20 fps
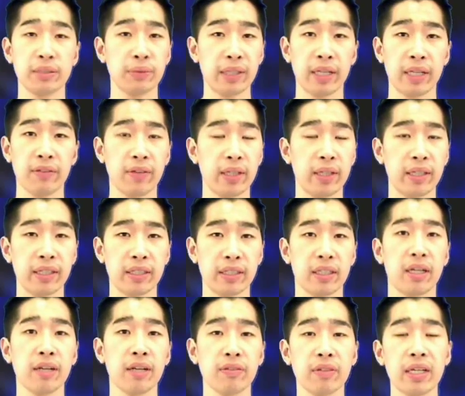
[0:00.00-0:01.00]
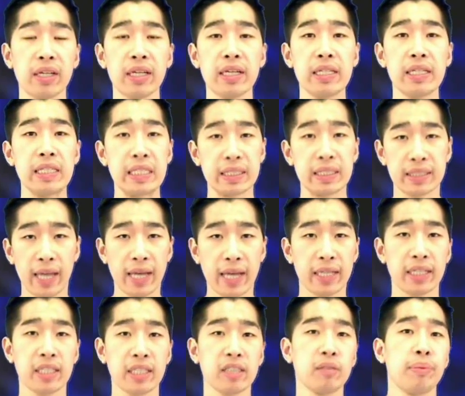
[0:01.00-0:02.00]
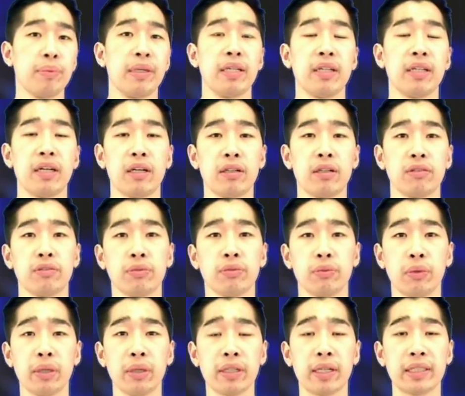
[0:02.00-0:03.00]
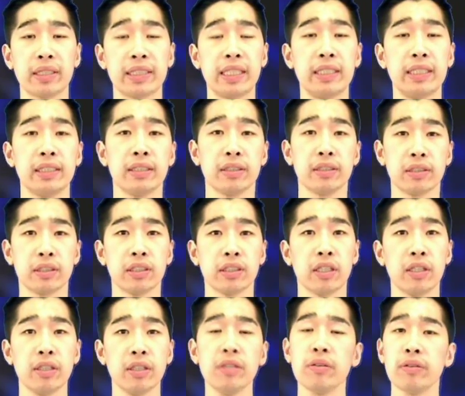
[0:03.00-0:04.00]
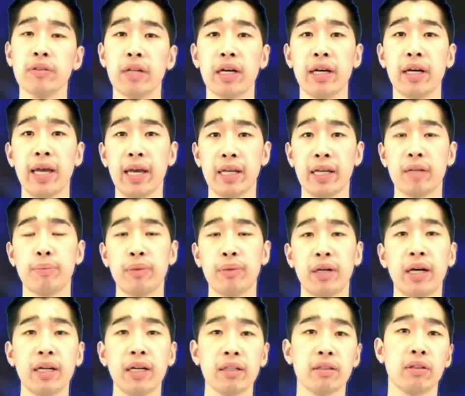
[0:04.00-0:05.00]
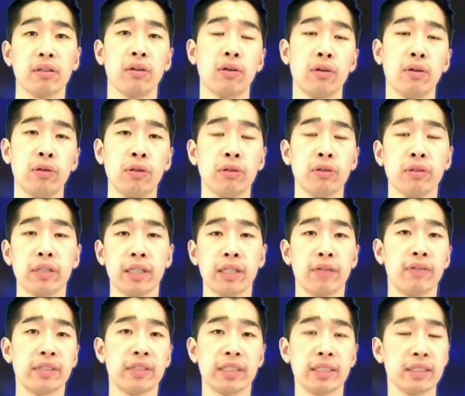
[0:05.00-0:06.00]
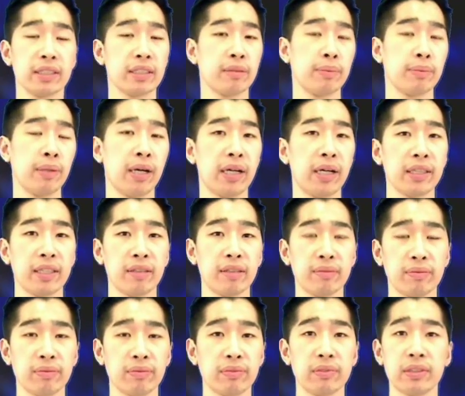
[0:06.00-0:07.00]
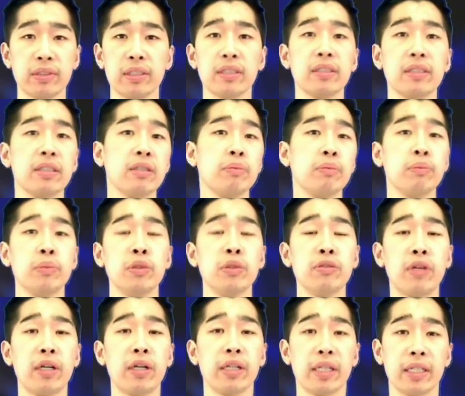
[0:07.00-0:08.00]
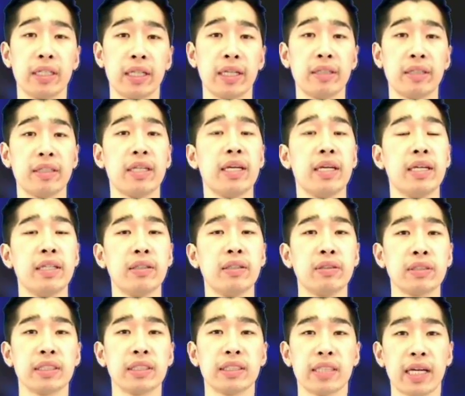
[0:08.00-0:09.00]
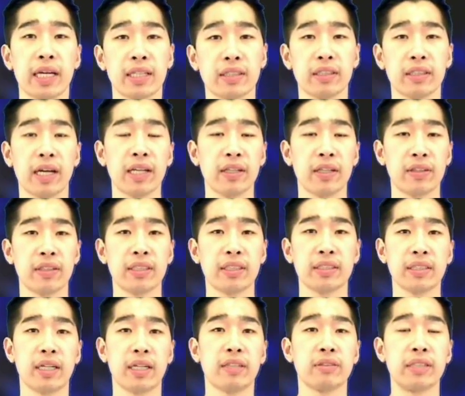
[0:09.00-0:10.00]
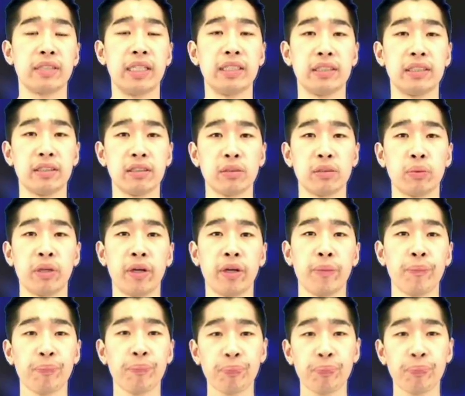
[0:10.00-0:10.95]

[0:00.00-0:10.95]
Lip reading: with everything in life, you can take a little bit of what I teach you and show you and apply it, or if it doesn't apply, then move on and also take on other things that I'll teach you as well.